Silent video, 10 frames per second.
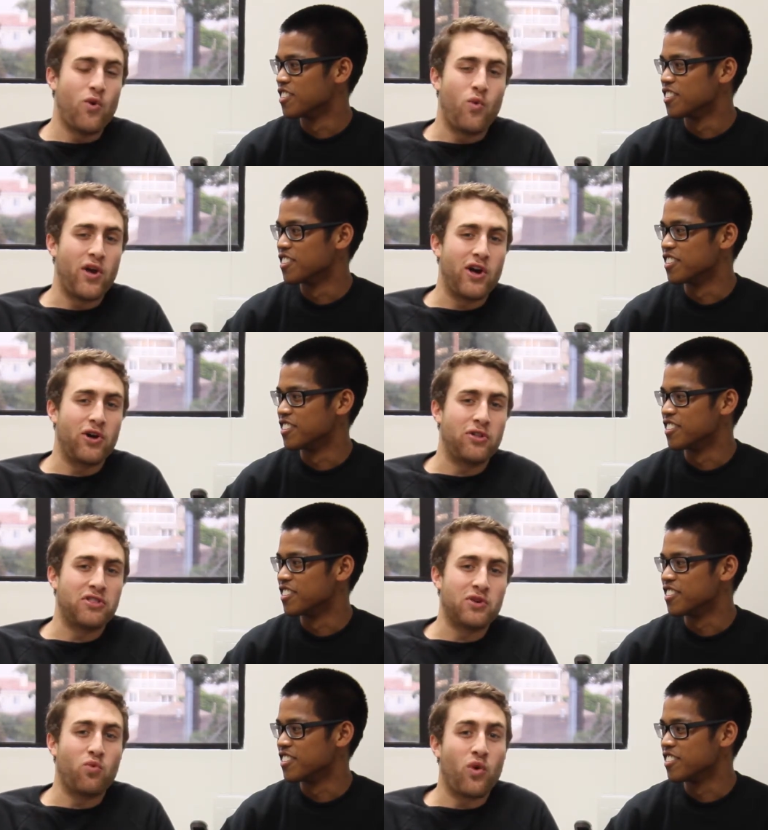Speaker 1: will
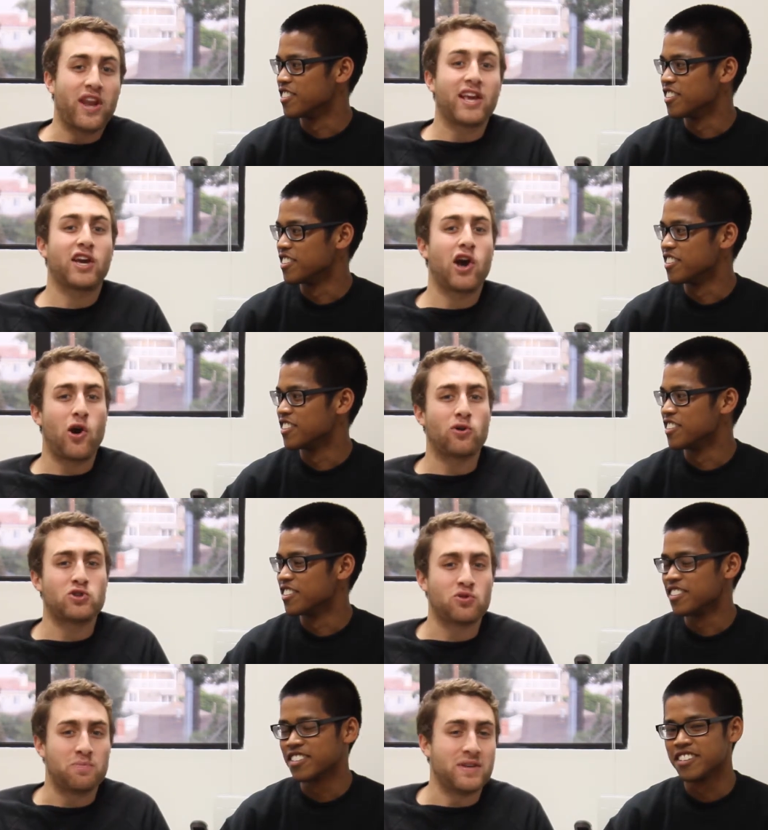the winning
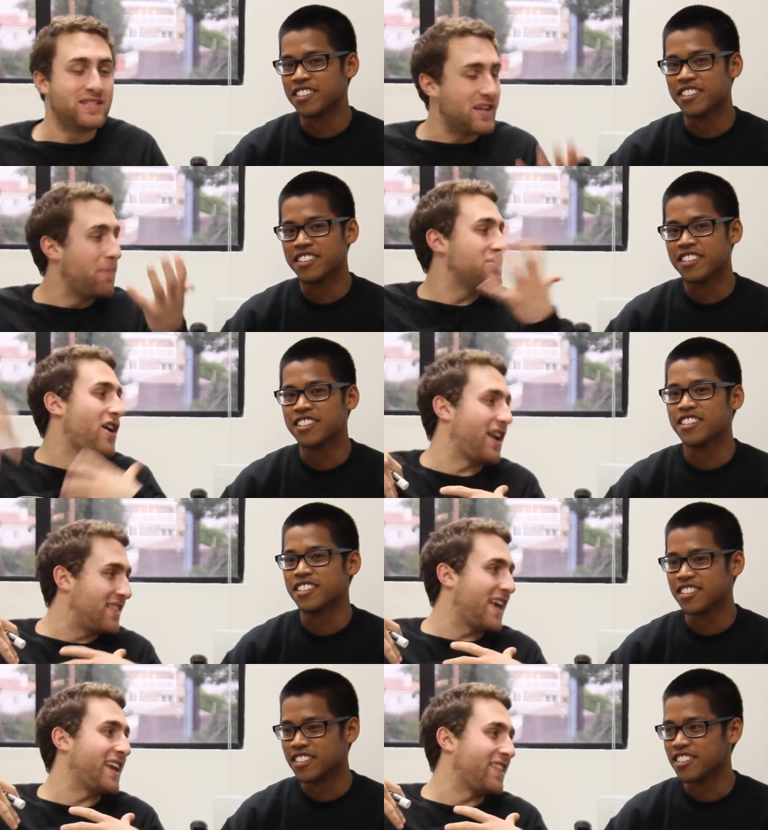coach be dumped on
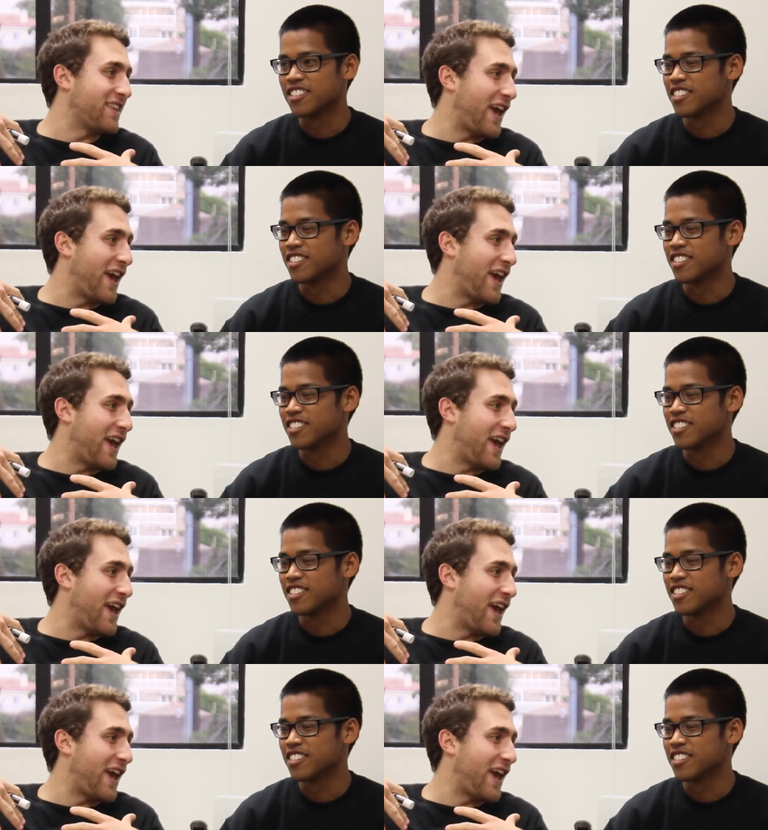at the end of the